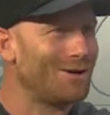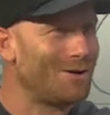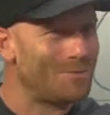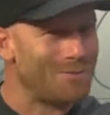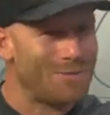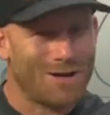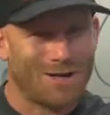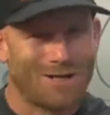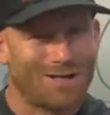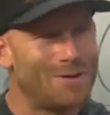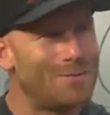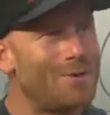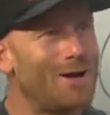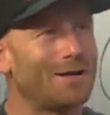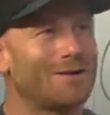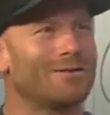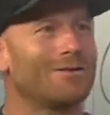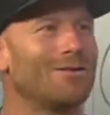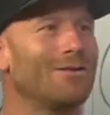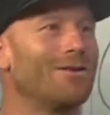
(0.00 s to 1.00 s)
I'm making an
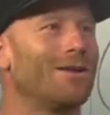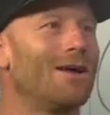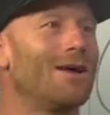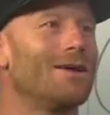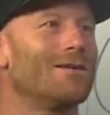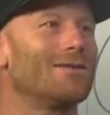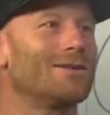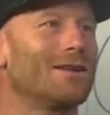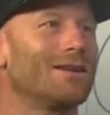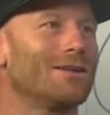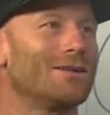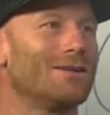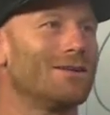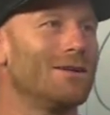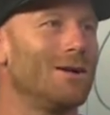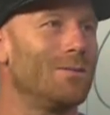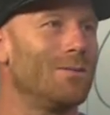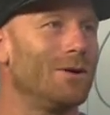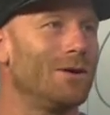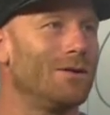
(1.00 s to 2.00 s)
impact on their lives. Like, you
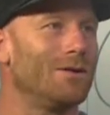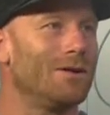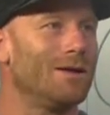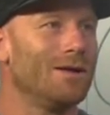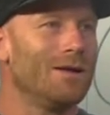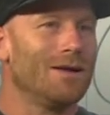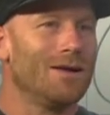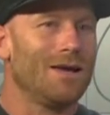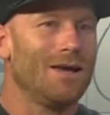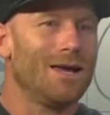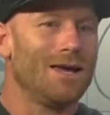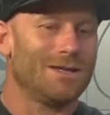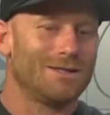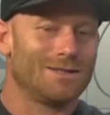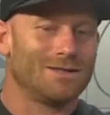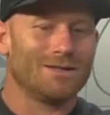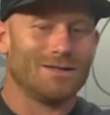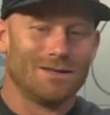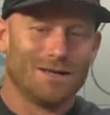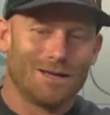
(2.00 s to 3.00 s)
know, but
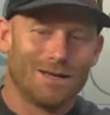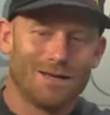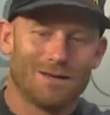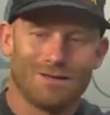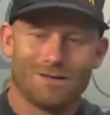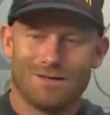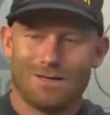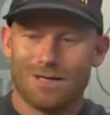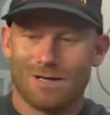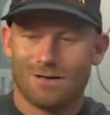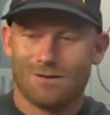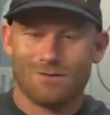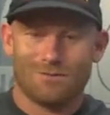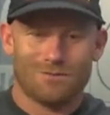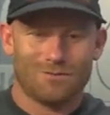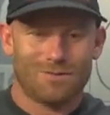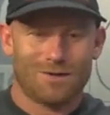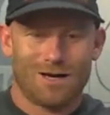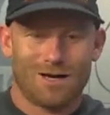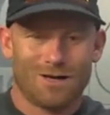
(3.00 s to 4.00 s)
it's, you
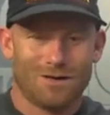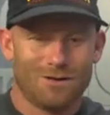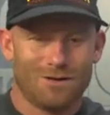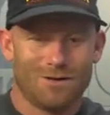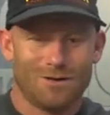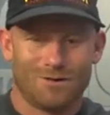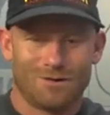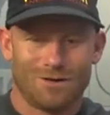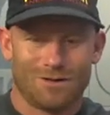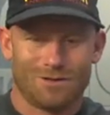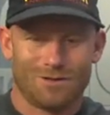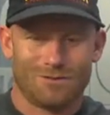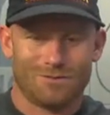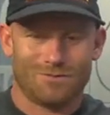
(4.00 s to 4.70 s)
know, I don't know, like